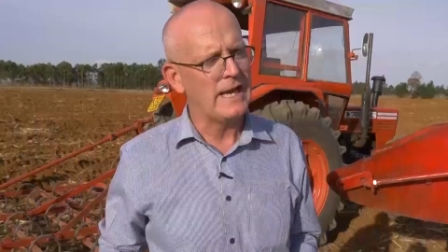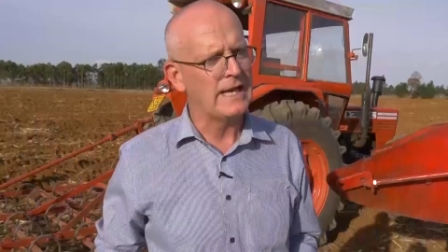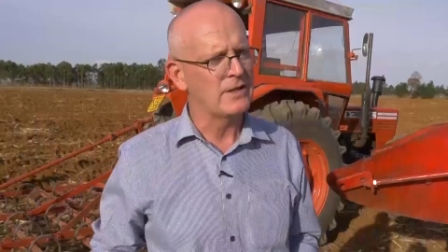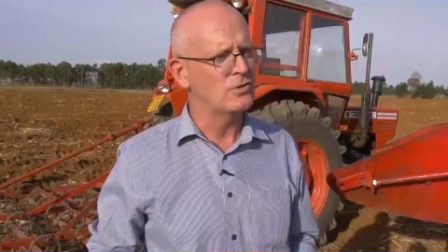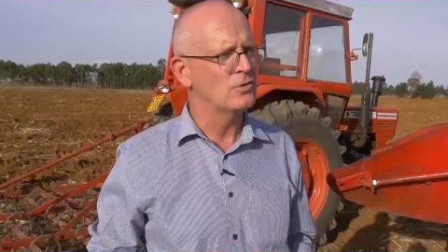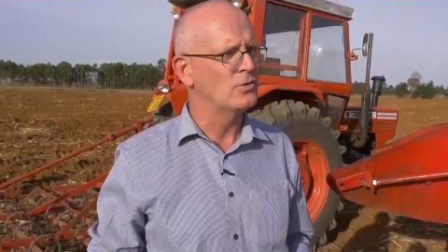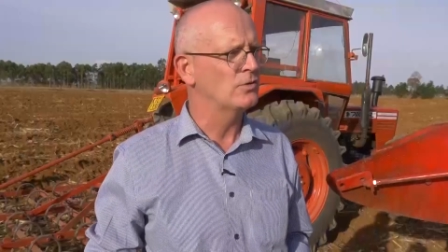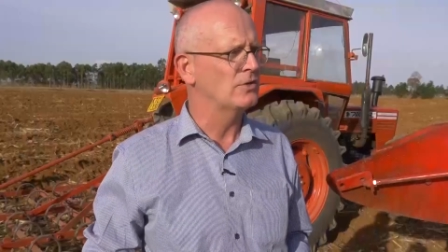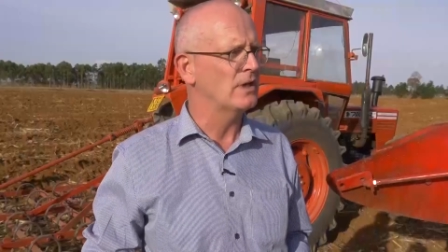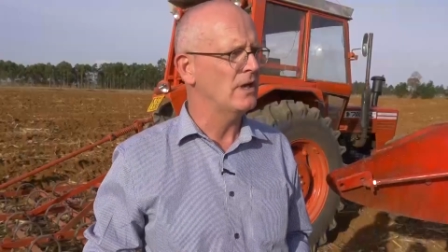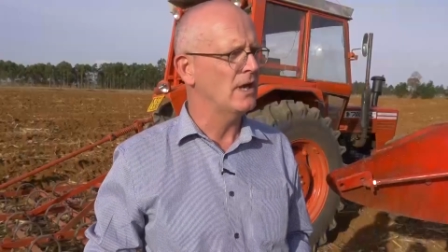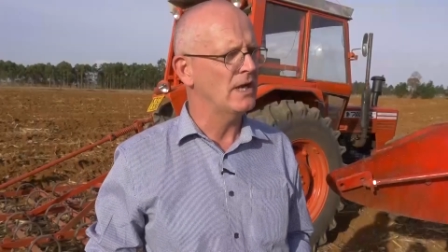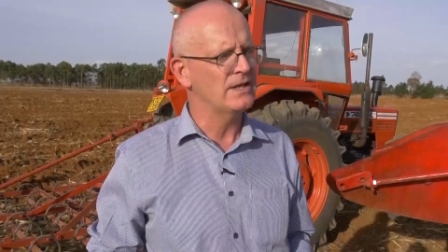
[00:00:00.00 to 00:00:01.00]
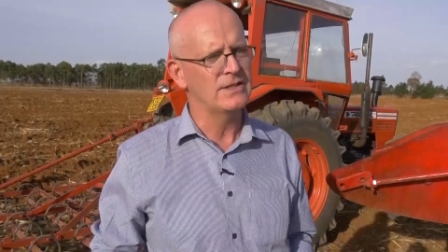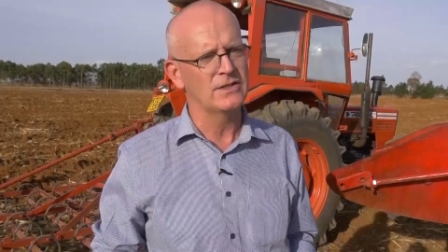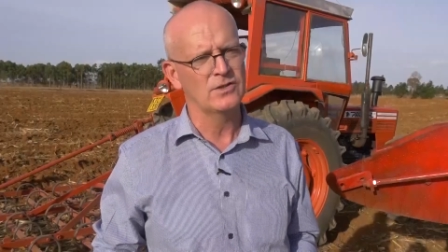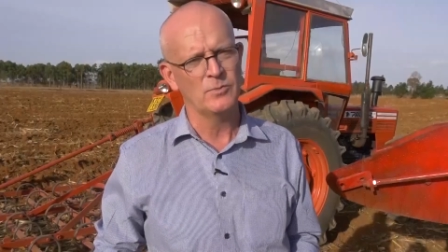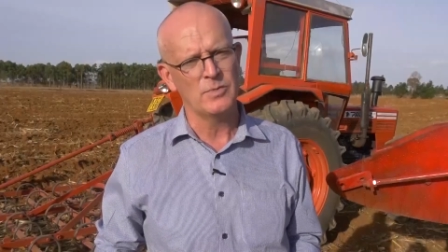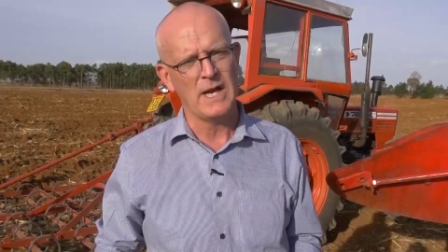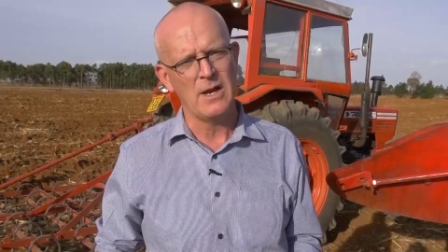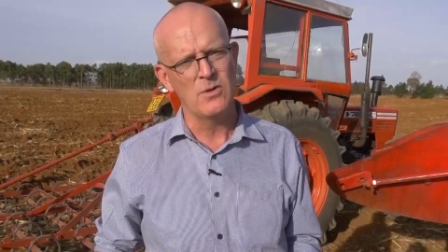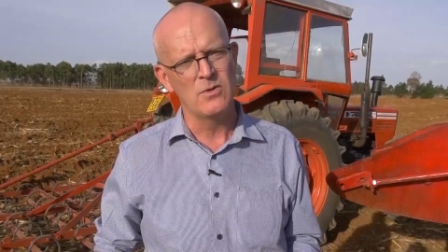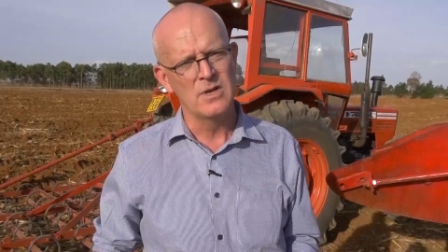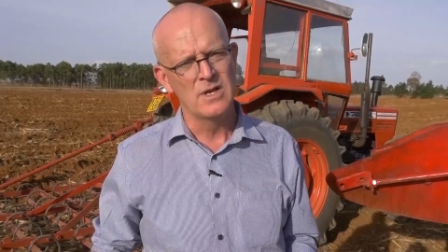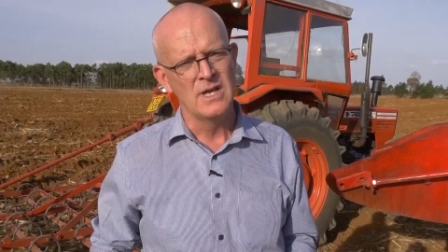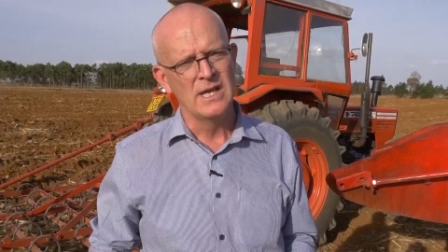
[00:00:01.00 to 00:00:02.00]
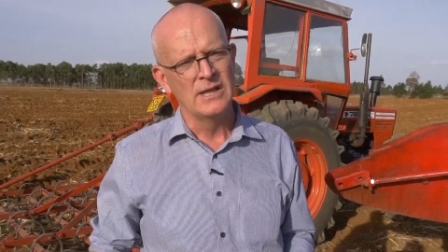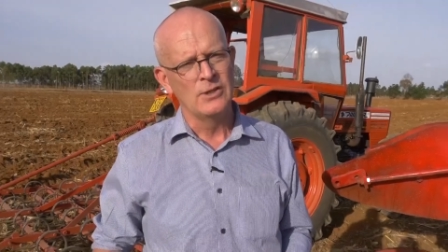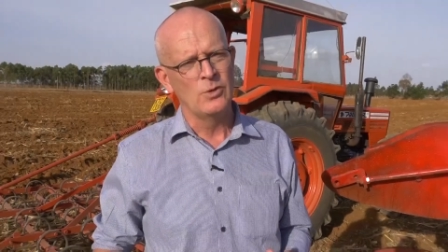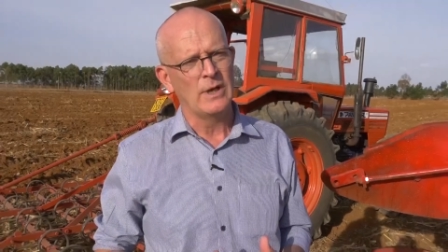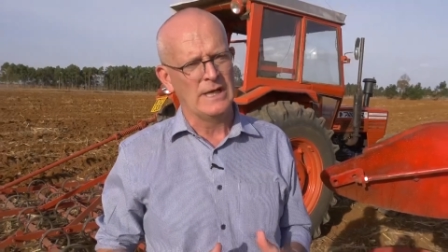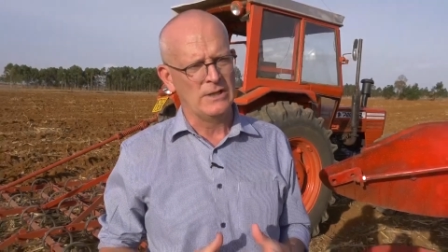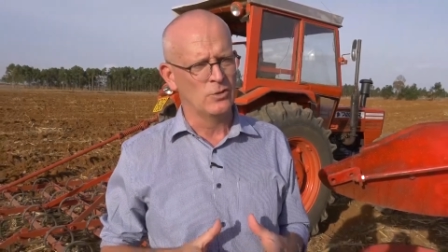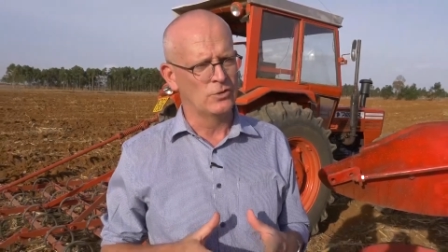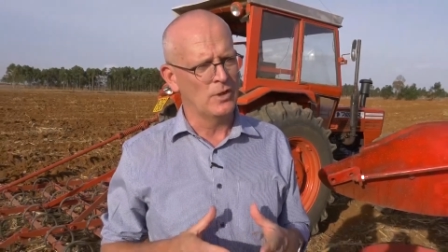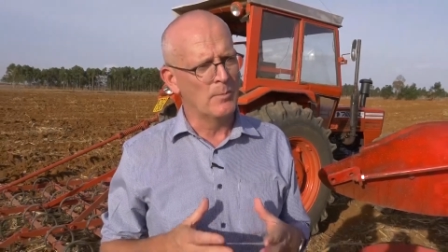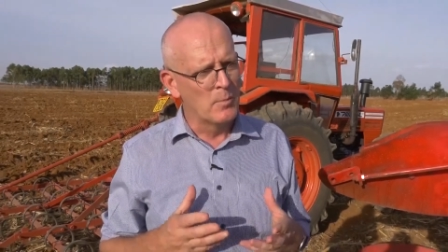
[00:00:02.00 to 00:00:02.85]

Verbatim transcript: like to use a chisel plow, you can use a